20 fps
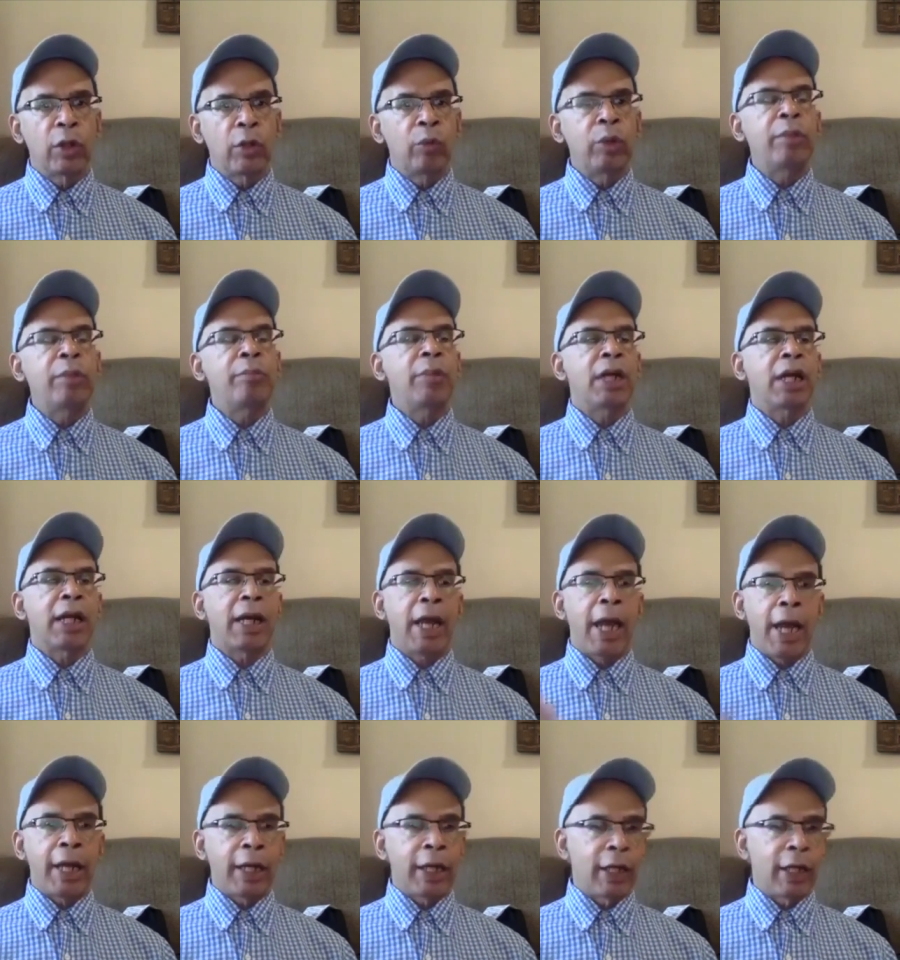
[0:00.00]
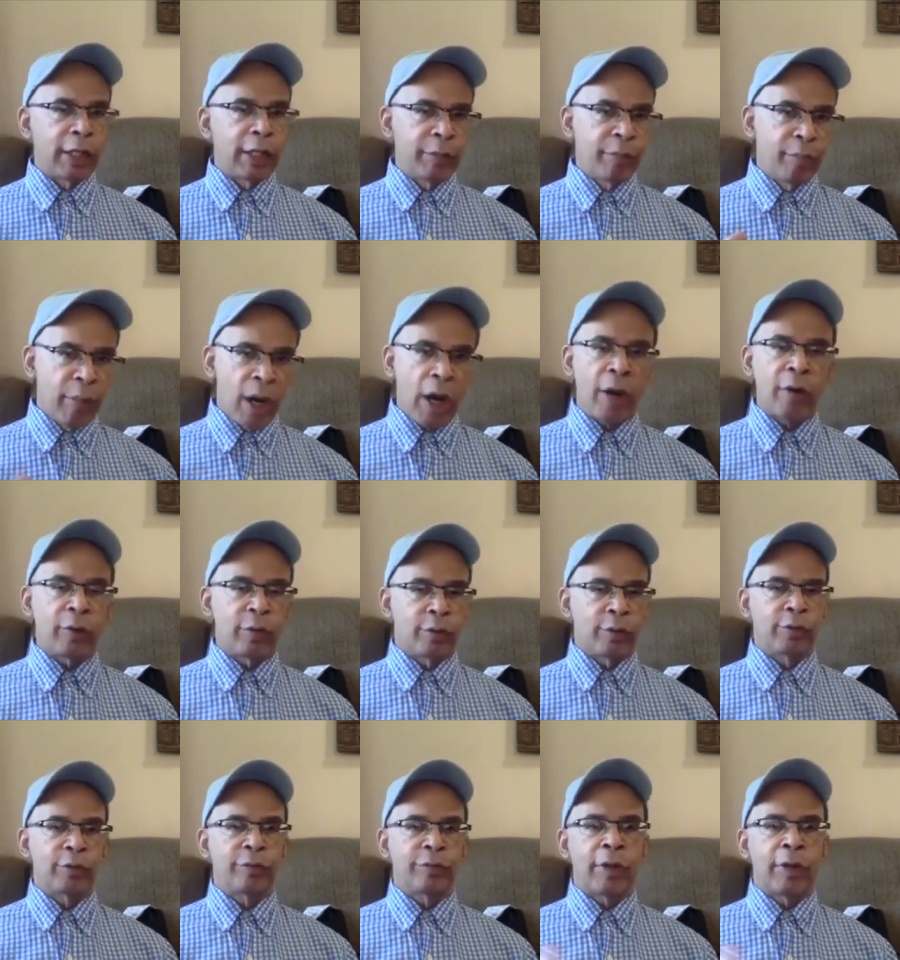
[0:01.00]
we mechanically
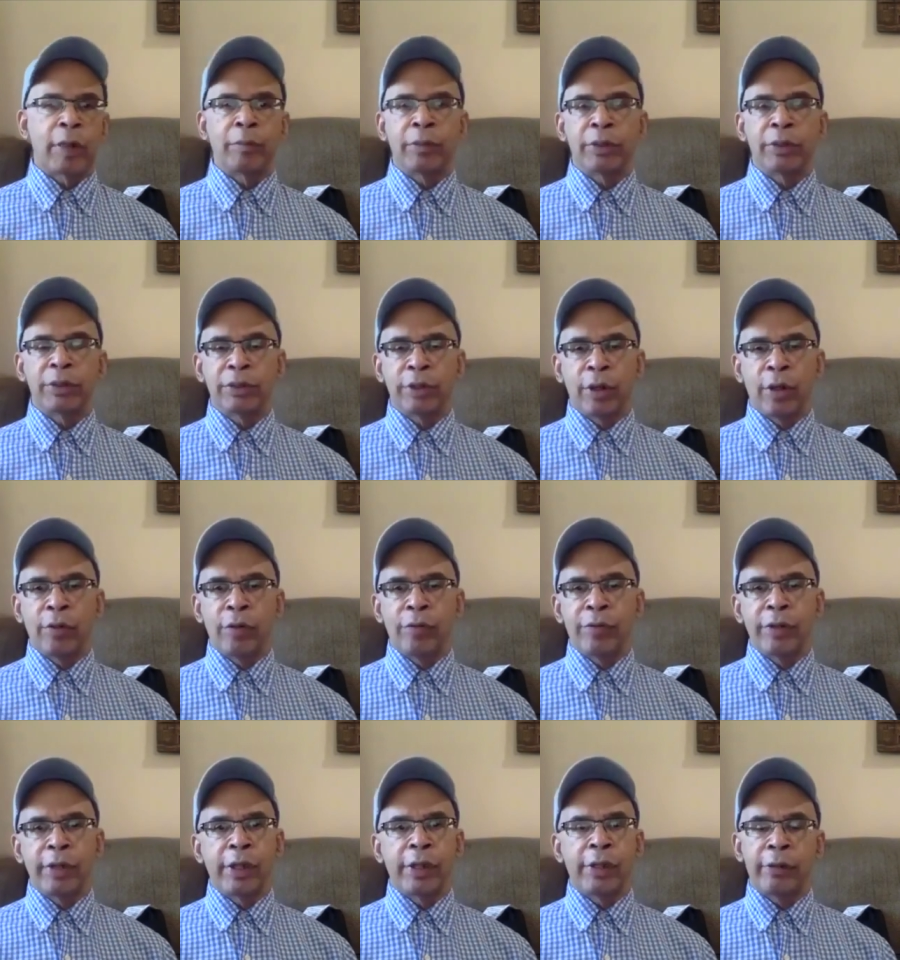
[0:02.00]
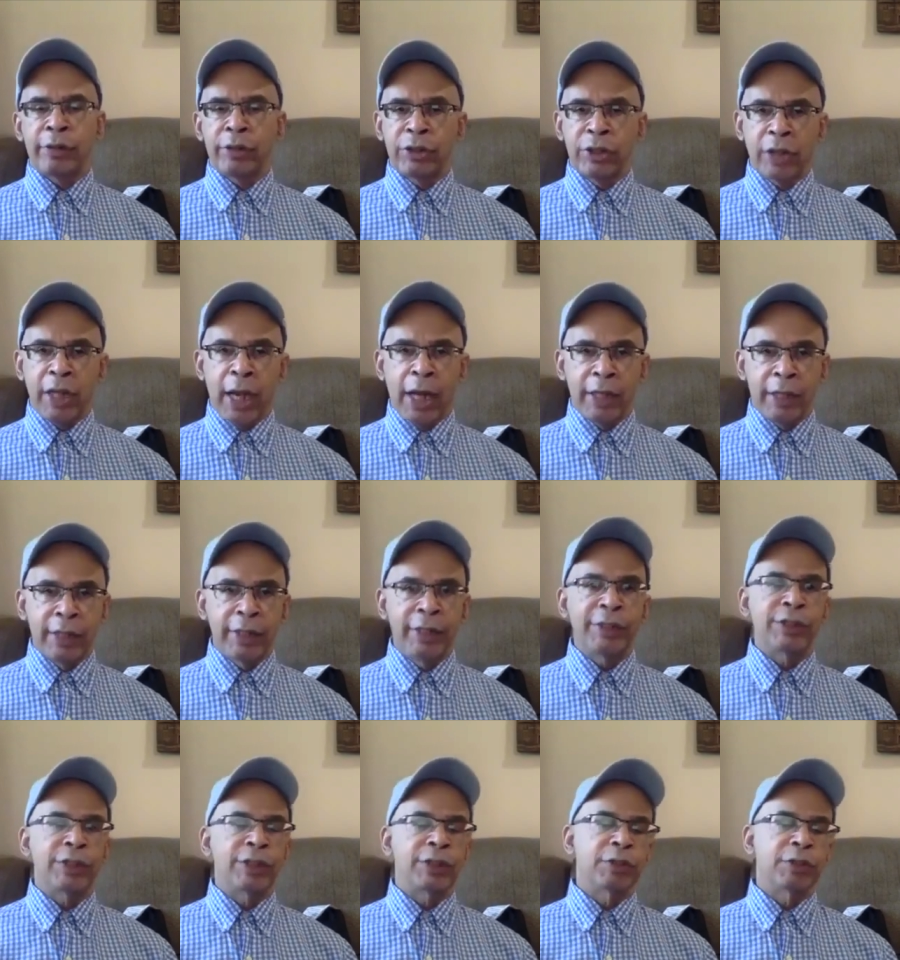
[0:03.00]
borrowed from the Soviet or
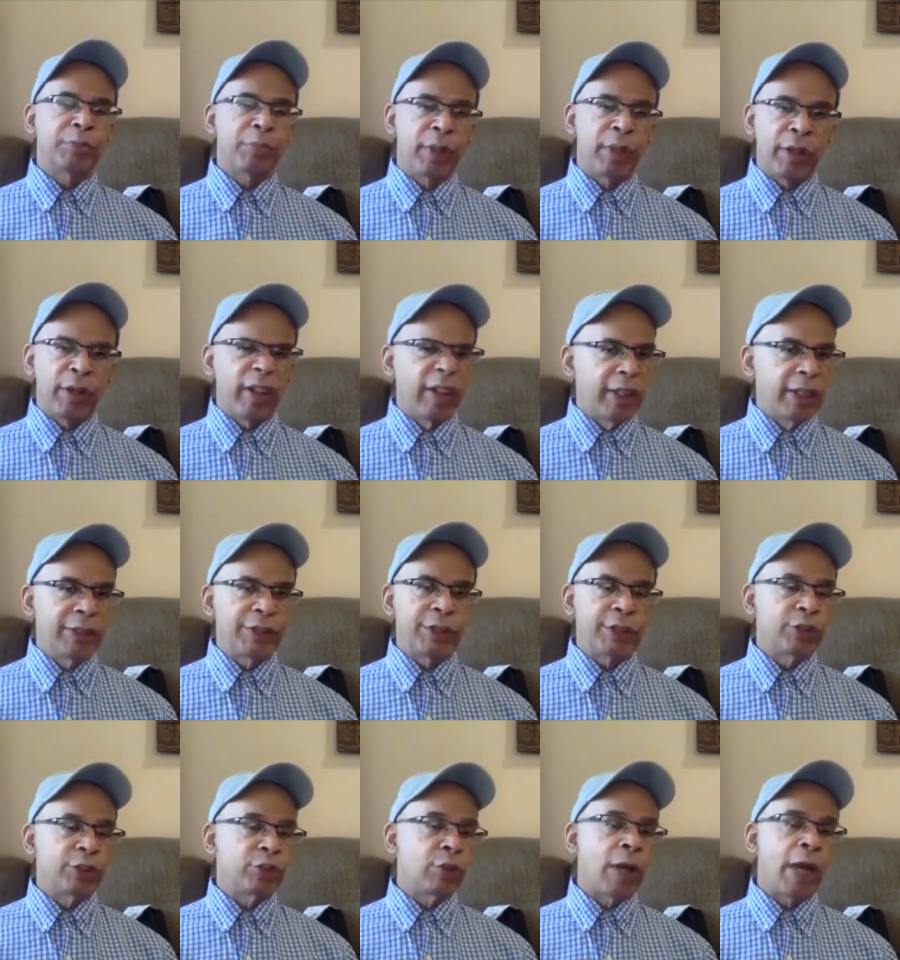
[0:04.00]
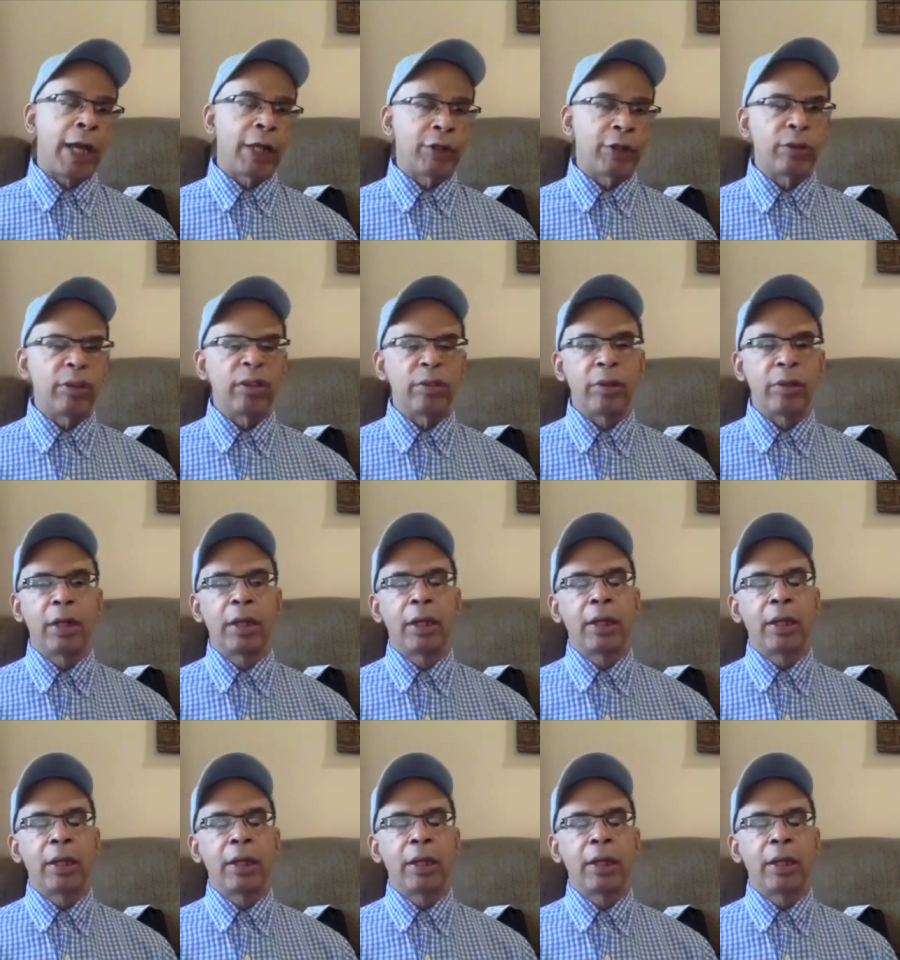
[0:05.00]
Chinese experience and tried to